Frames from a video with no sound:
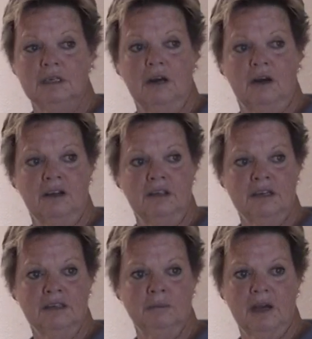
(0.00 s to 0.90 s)
All you
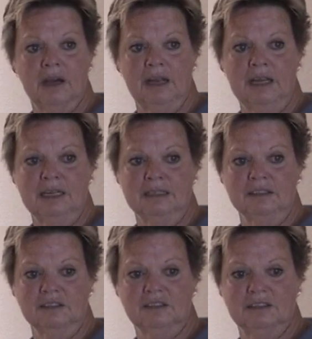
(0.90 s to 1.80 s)
can buy
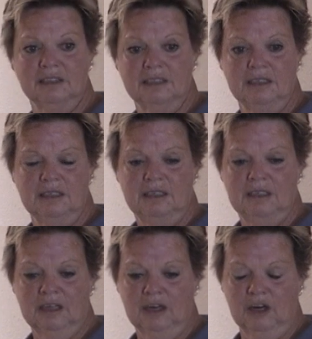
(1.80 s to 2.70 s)
is,
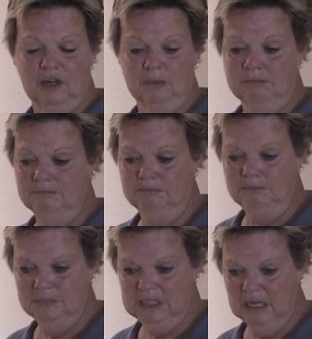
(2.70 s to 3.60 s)
all
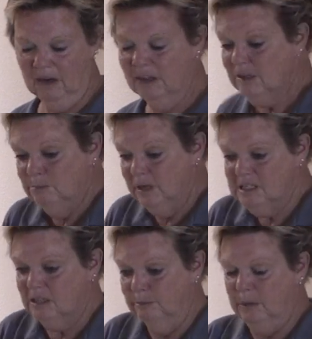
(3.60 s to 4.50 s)
you can
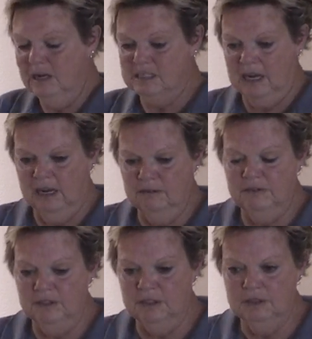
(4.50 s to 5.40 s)
basically buy is canned
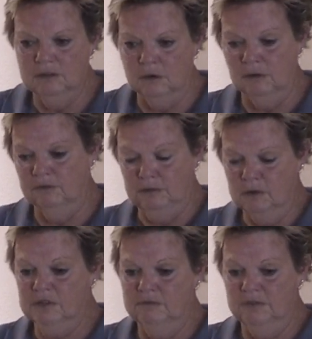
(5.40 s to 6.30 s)
food or
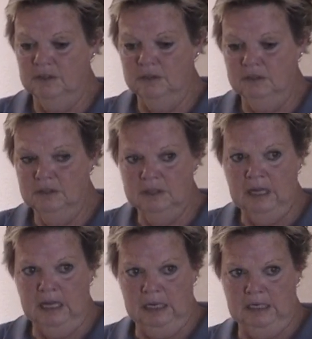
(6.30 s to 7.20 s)
frozen food
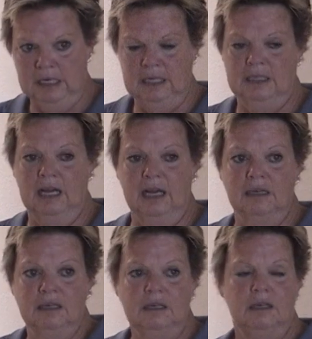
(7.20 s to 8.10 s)
and eat that.
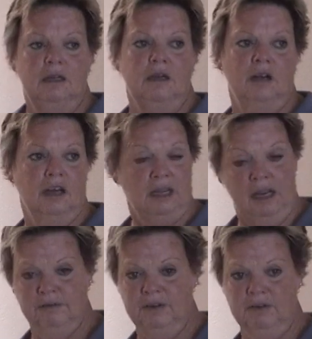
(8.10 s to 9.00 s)

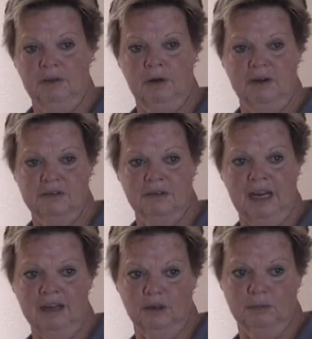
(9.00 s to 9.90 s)
Canned food requires a
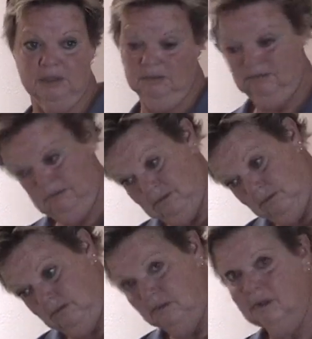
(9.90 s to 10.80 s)
can opener.
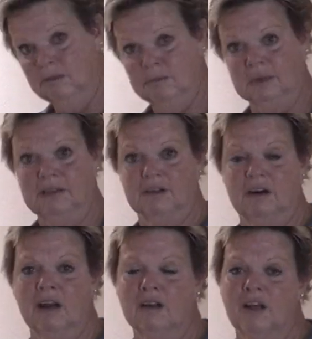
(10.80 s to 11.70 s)
Believe it or
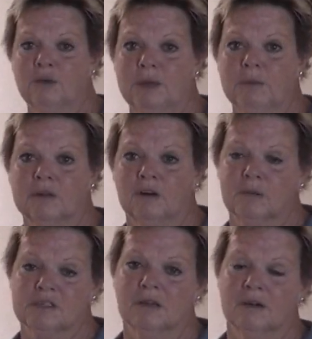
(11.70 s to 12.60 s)
not, a lot of people that are homeless
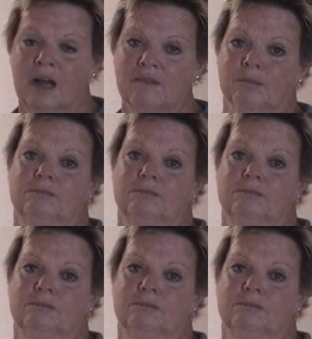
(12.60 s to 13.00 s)
don't have them.